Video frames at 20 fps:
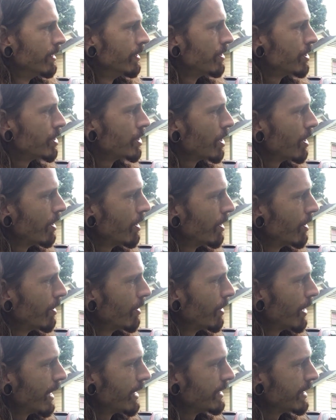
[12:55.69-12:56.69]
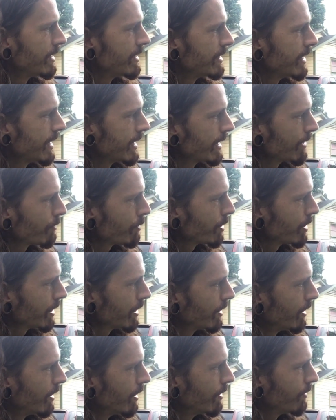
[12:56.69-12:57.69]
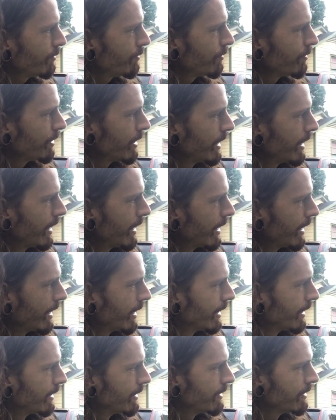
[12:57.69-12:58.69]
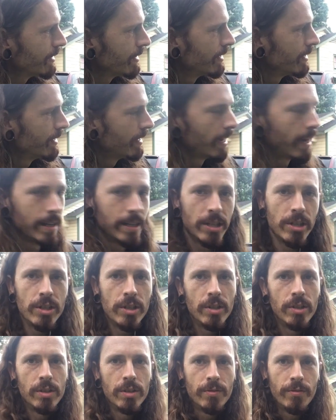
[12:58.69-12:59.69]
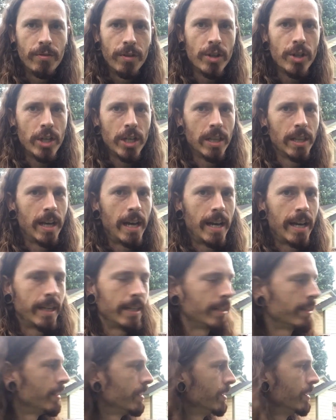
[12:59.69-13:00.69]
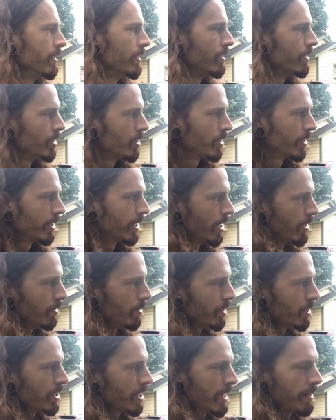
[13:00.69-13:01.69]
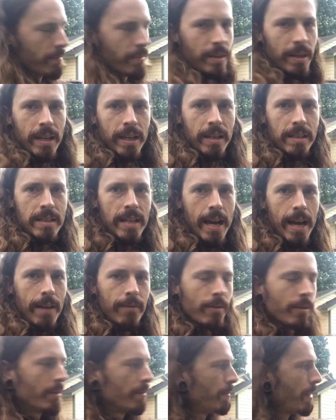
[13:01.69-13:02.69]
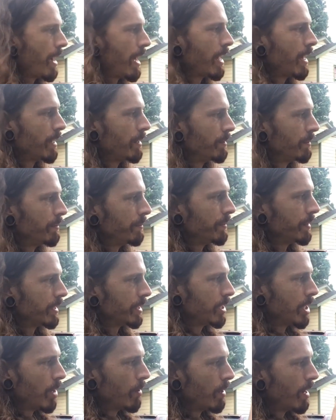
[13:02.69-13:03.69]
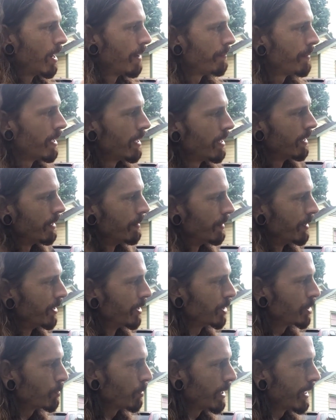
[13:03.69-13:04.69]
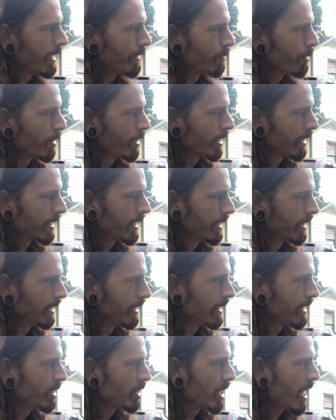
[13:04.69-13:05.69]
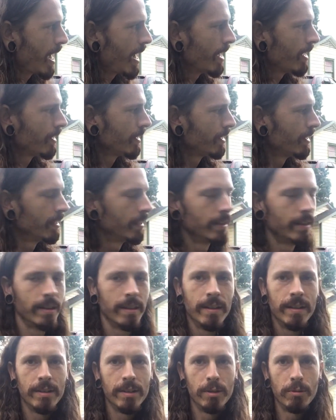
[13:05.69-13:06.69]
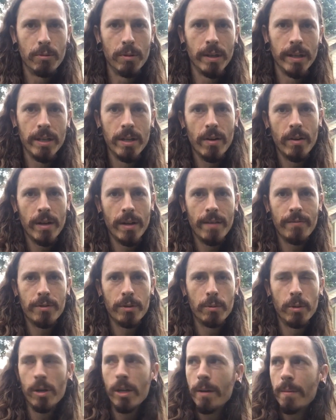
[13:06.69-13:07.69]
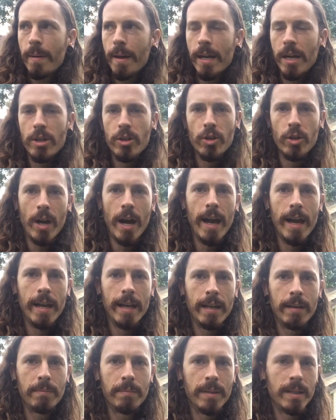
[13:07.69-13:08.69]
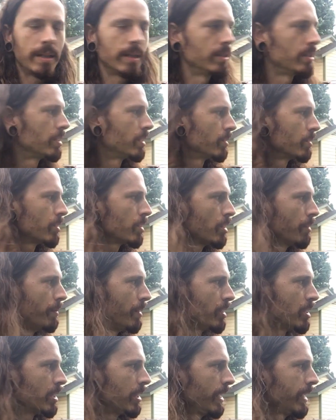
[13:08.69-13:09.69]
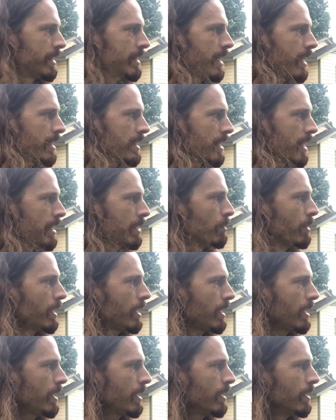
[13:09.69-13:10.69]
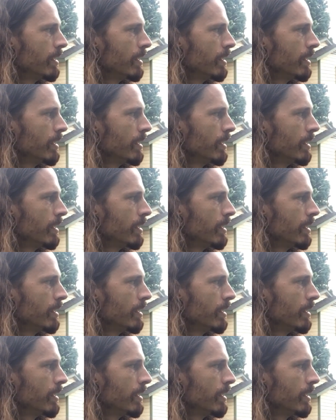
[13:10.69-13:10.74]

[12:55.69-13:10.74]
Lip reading: So I did take everything off, and I just used fishing line. So you're gonna do the same thing, tie it from the bottom, go up. But this way everything can leach out. You really don't have to worry about it drying because there's so much latex anyway.